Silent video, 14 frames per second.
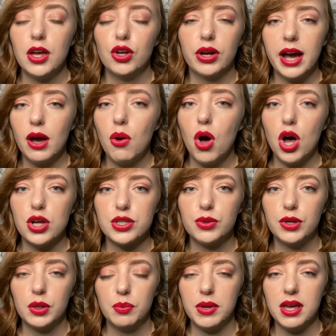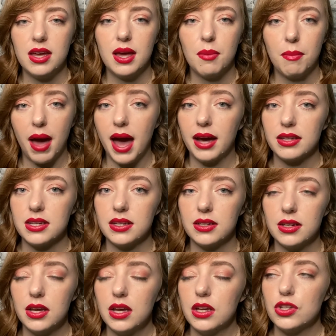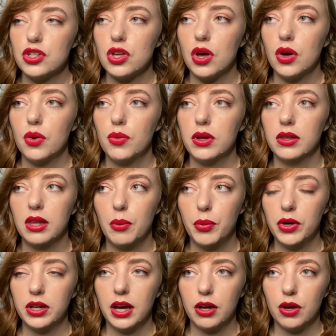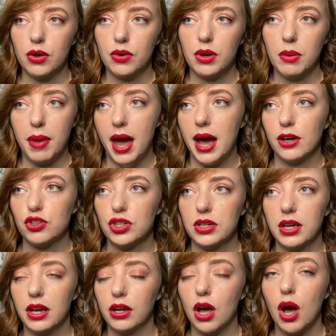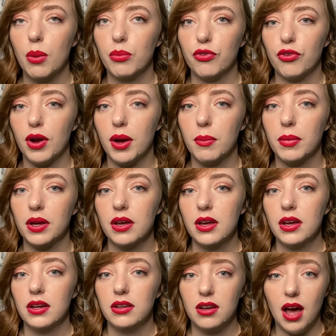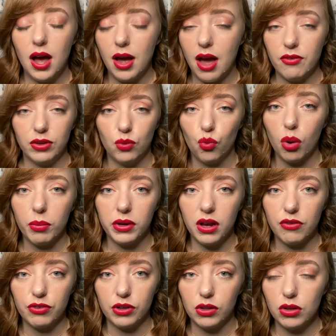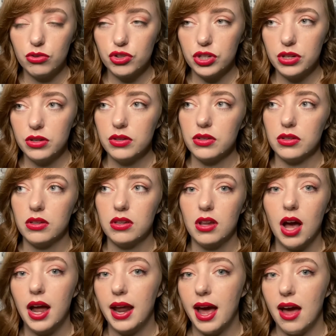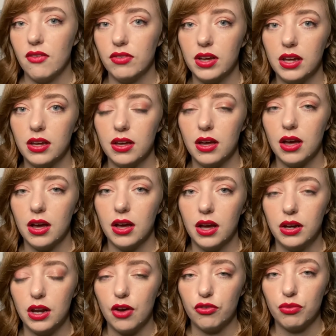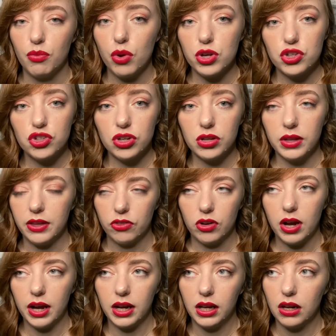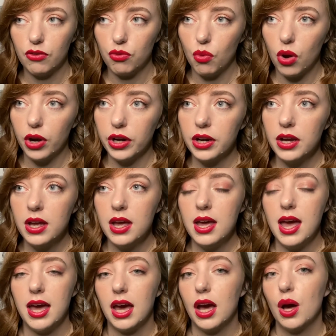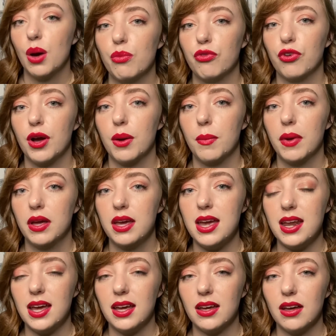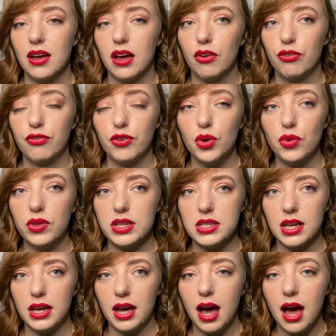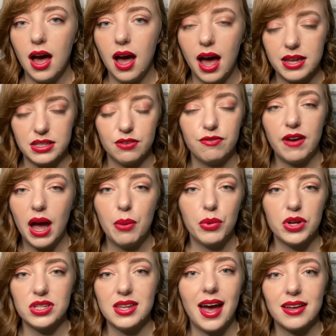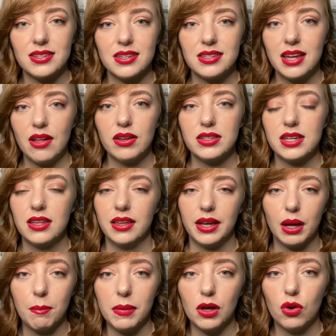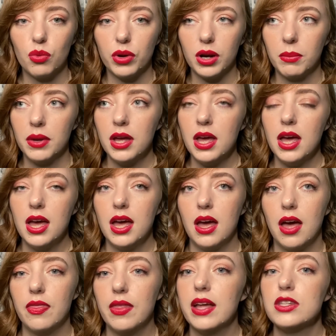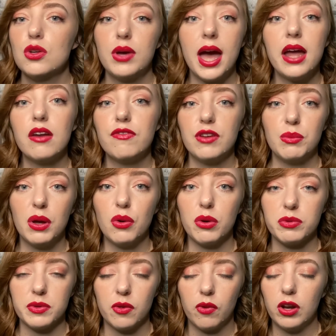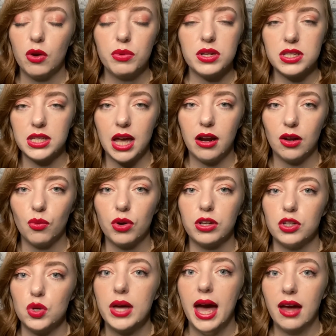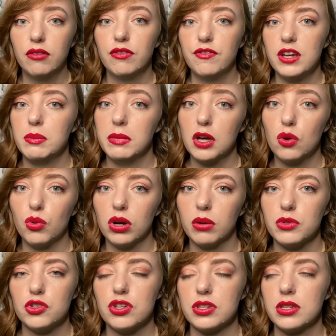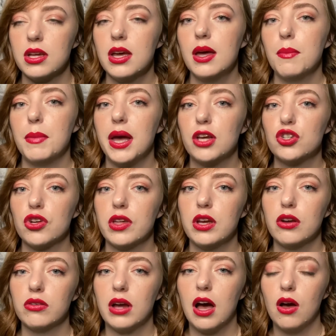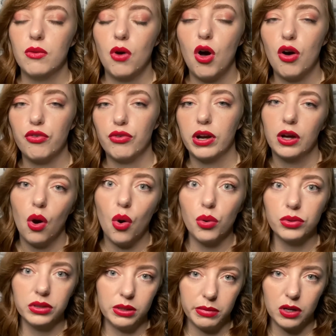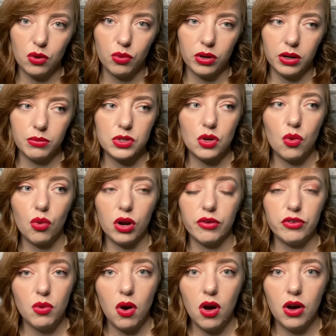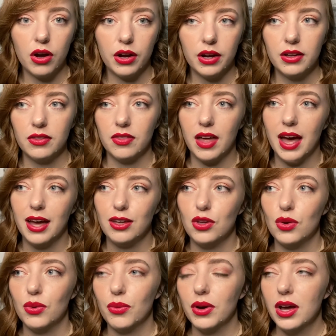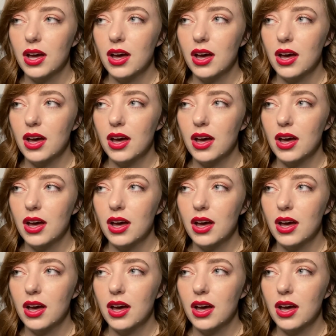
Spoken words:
Your gecko also could be impacted. So leopard gecko impaction can come from not having warm enough enclosure, not having enough moisture, like they're not getting enough water. It can from eating food that's like has a fibrous exoskeleton, like a mealworm. And that's okay to feed mealworms, by the way. I don't want to scare anyone. You can feed mealworms. Just make sure that you're not offering only mealworms, or if you are, that you,